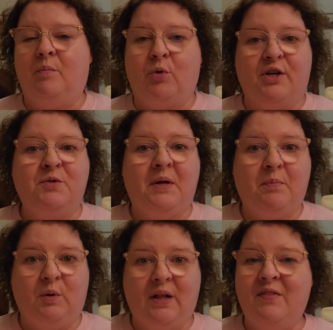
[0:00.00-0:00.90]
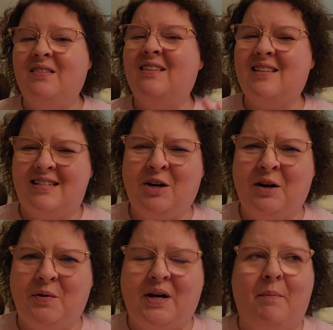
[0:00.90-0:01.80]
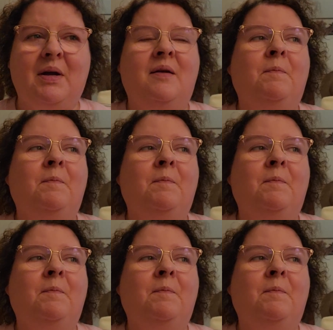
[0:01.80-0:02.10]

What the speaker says: British people, and this is a stereotype,